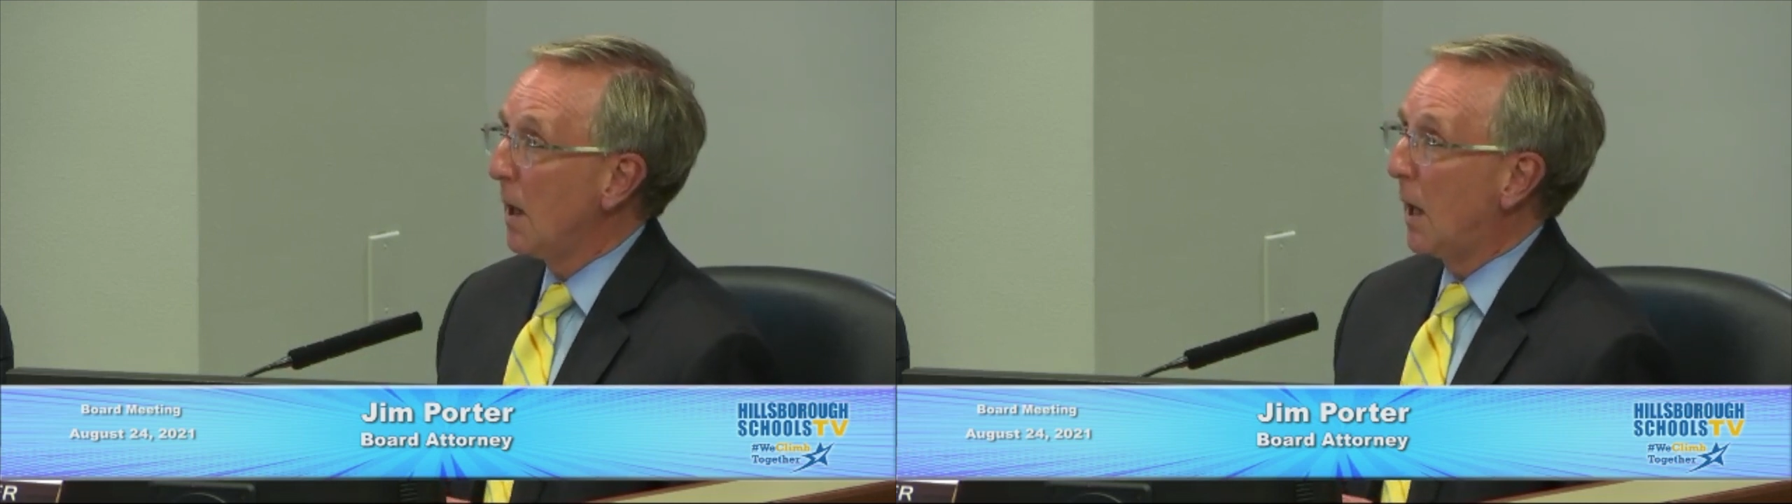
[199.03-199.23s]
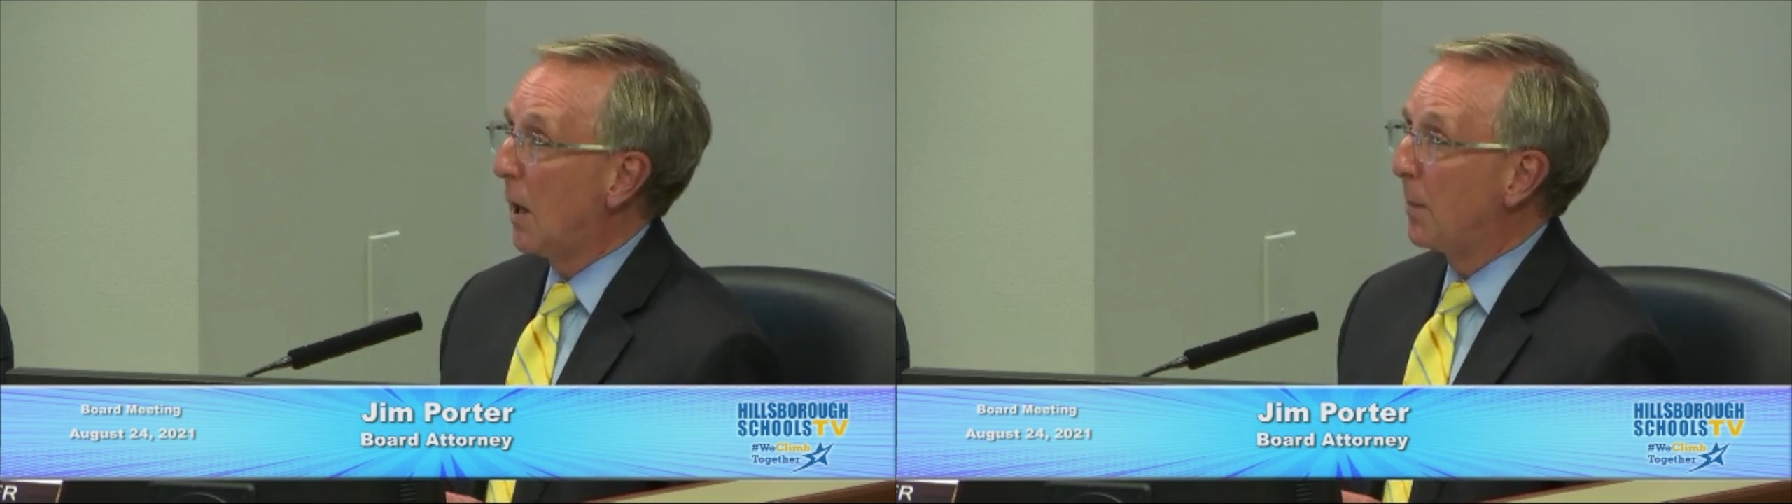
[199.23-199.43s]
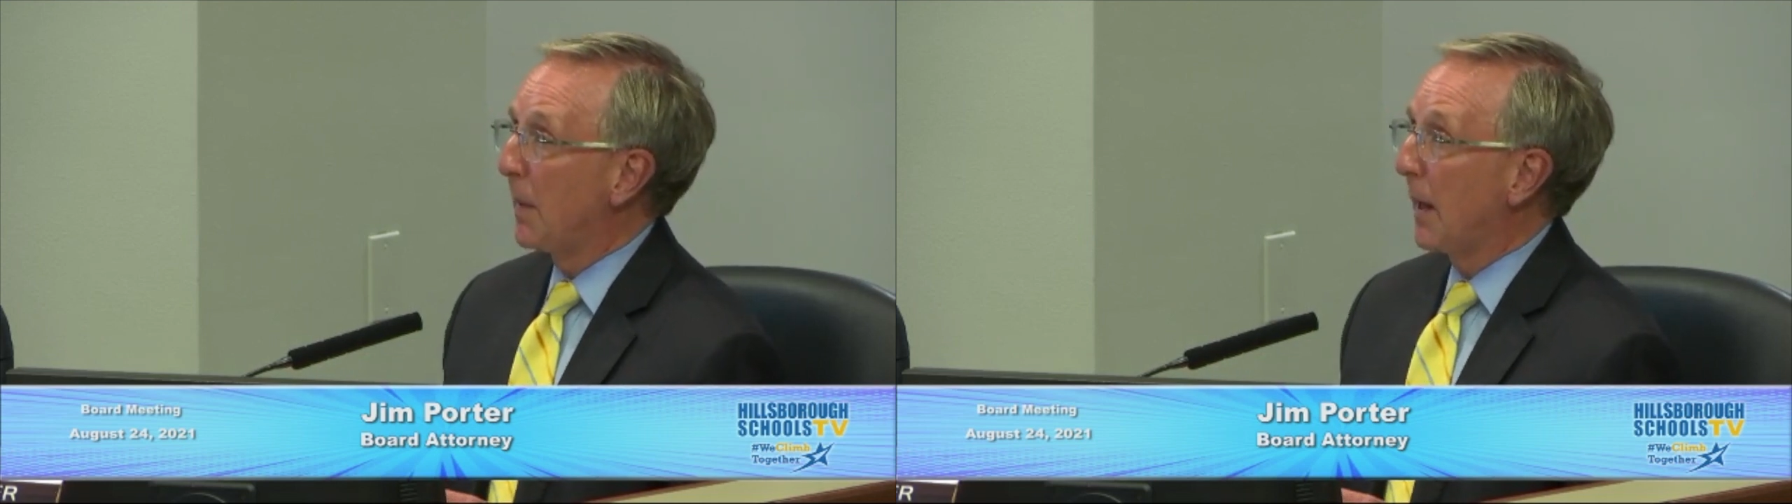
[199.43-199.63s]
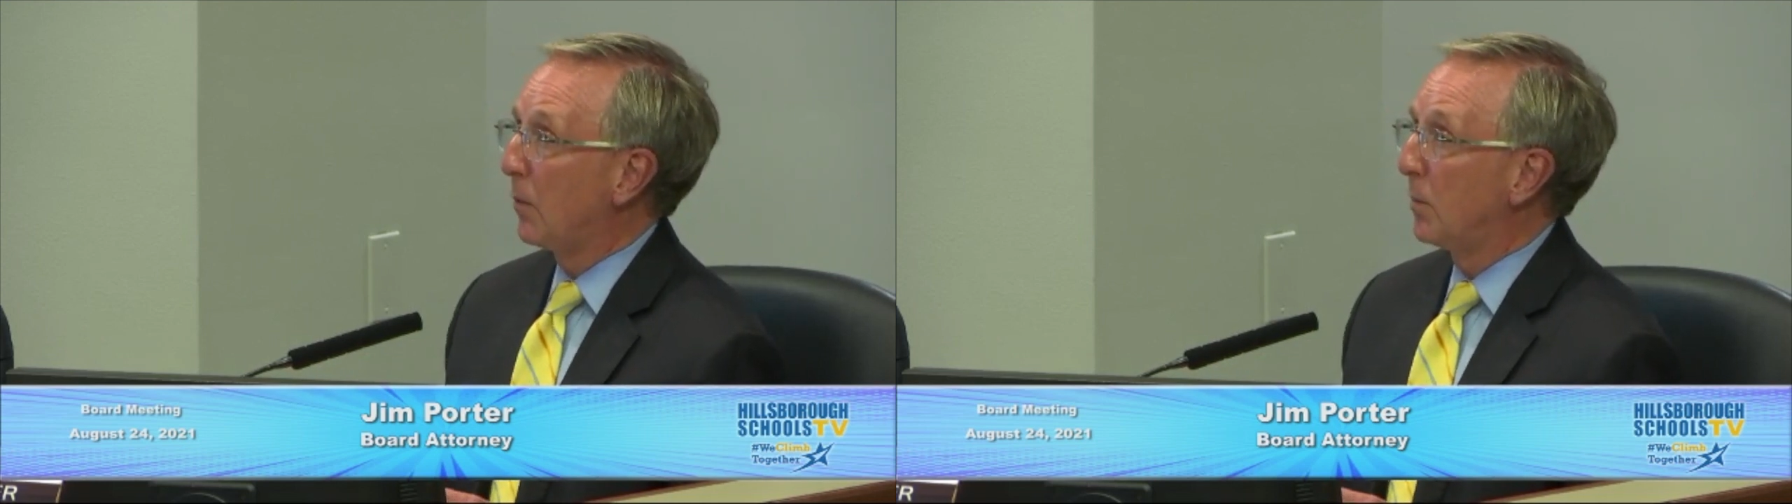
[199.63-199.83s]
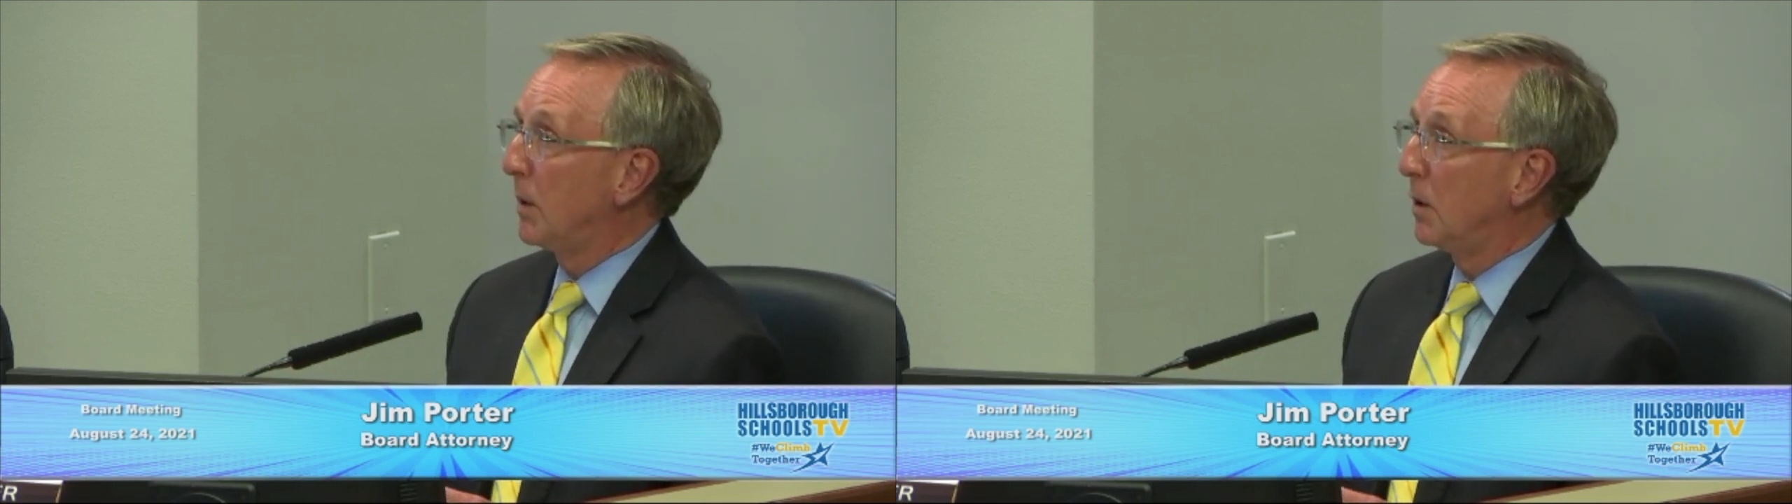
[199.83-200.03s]
But that
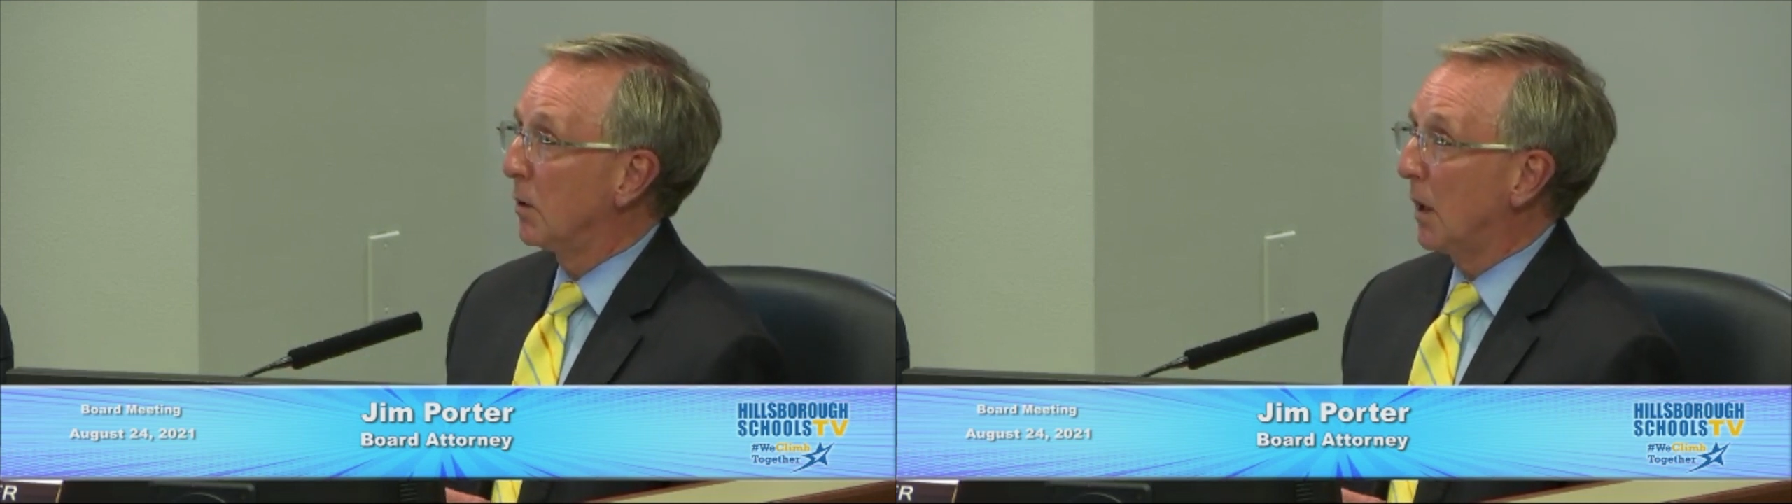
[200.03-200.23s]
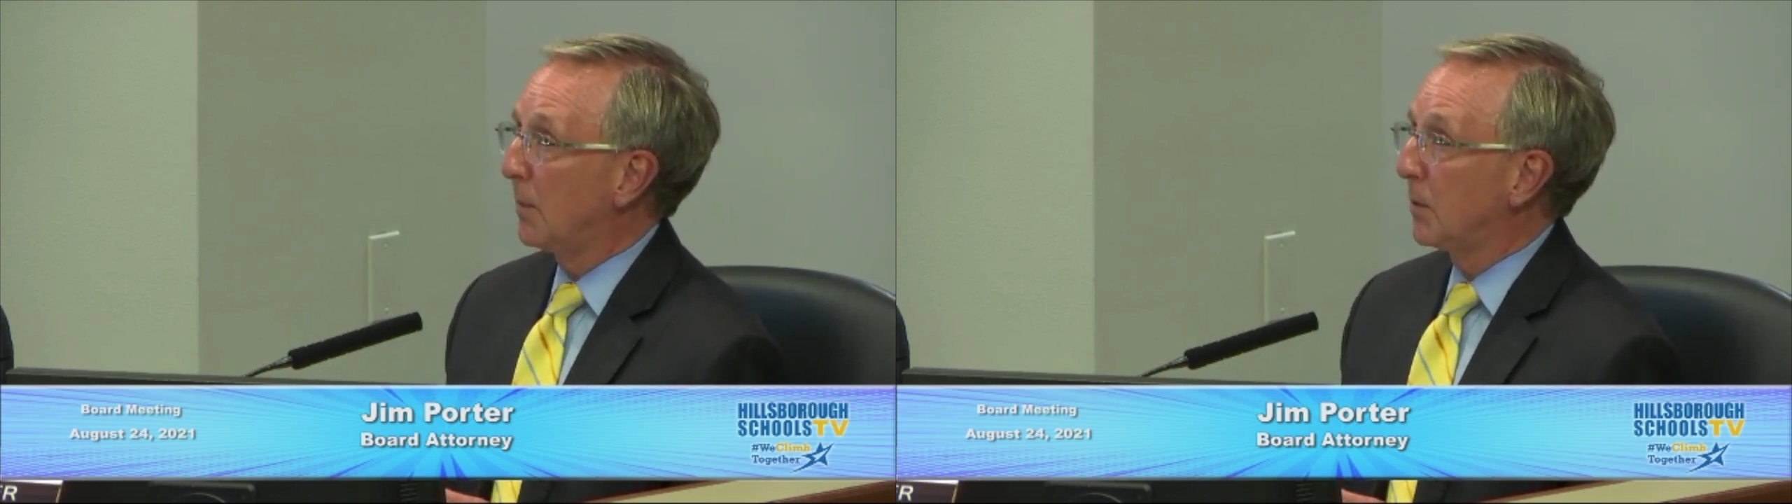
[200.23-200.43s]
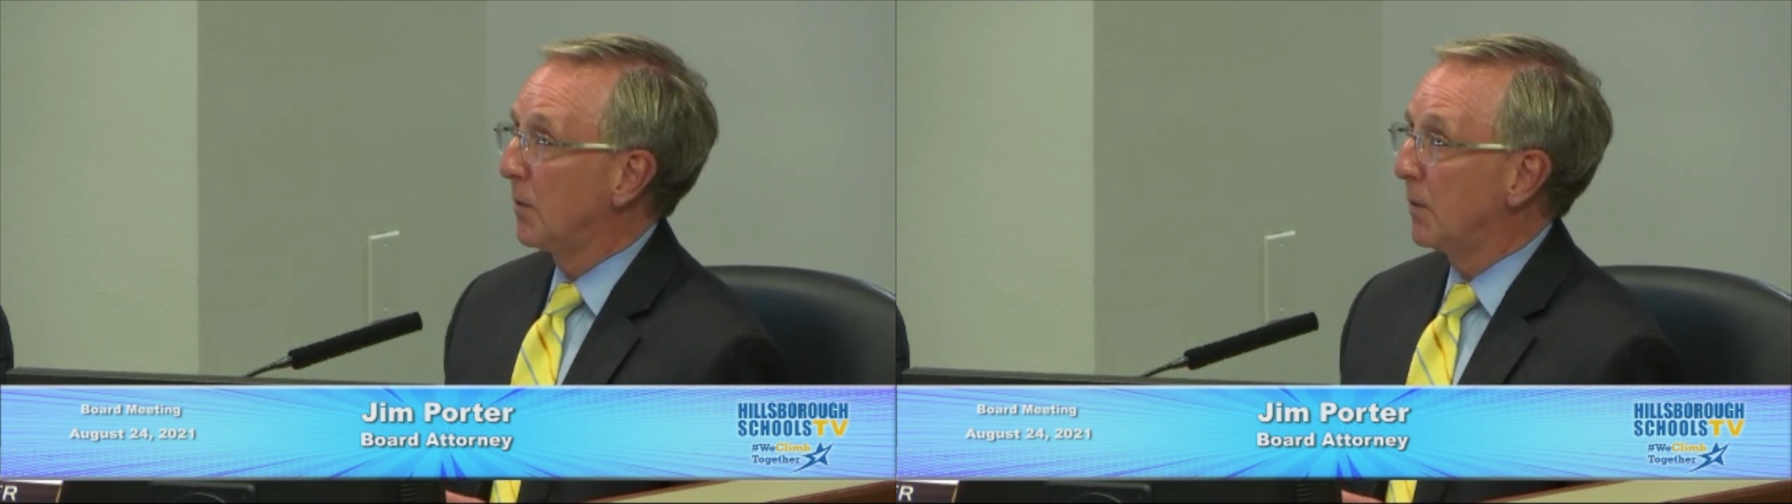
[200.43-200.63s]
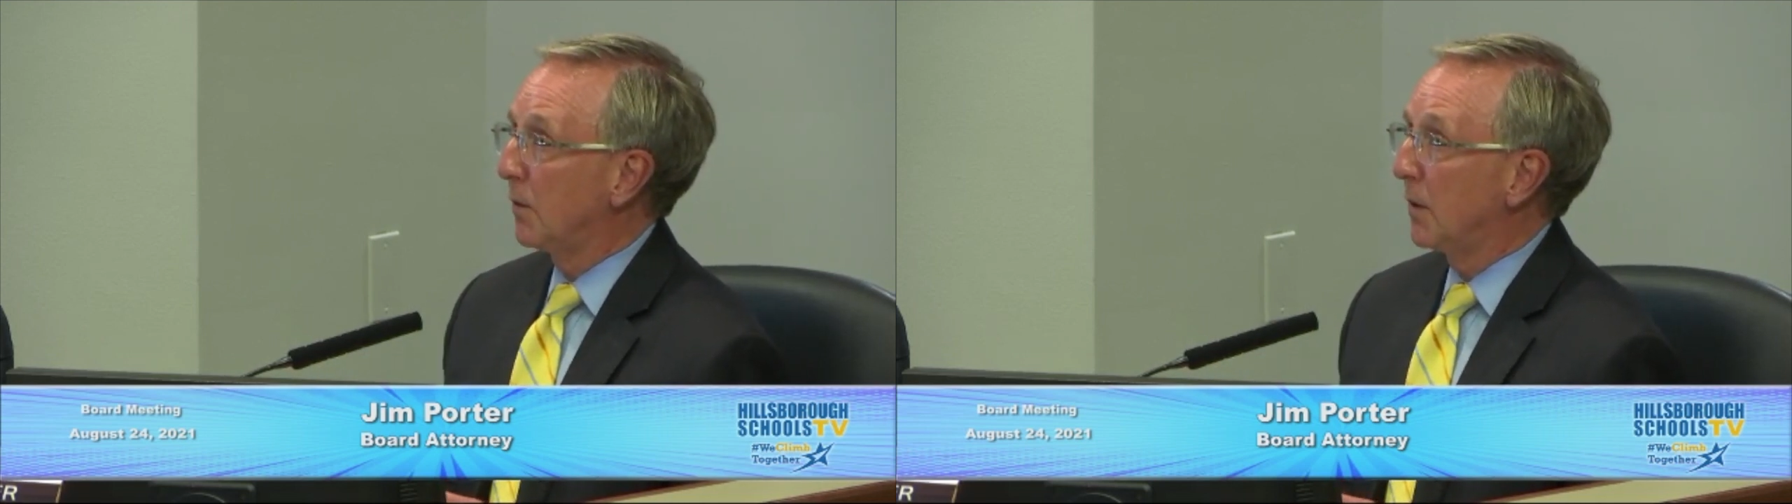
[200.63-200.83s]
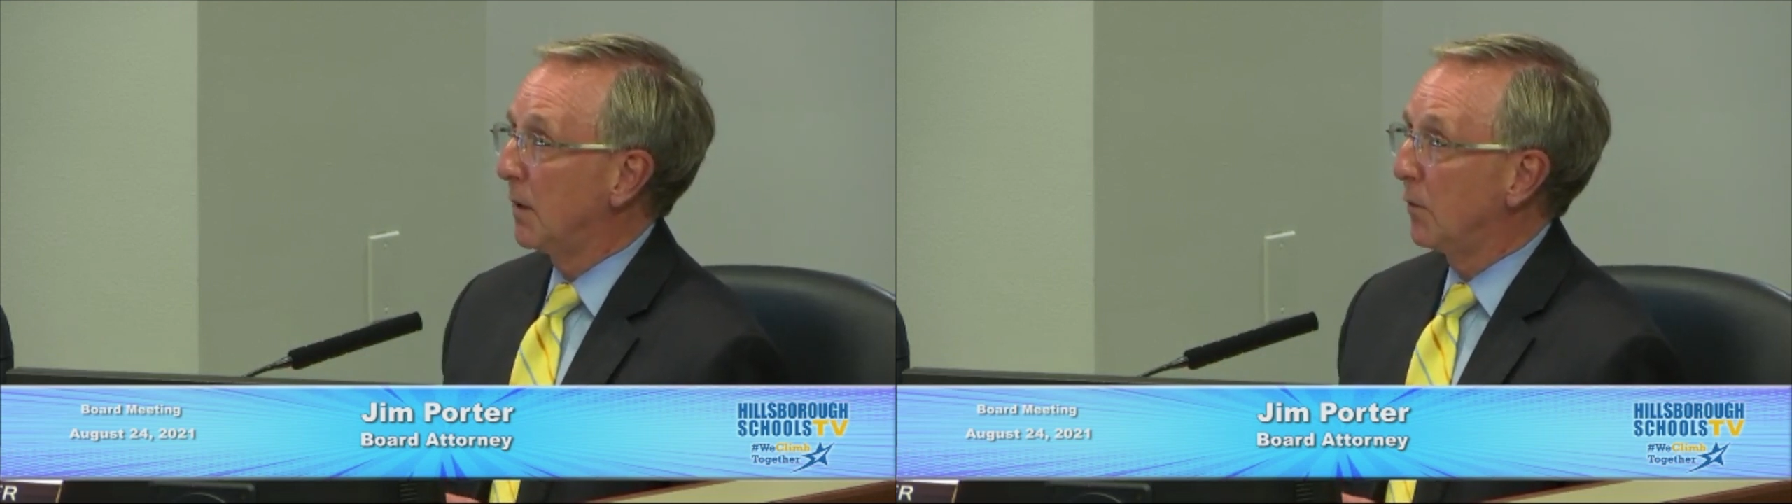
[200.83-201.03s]
would be your option to see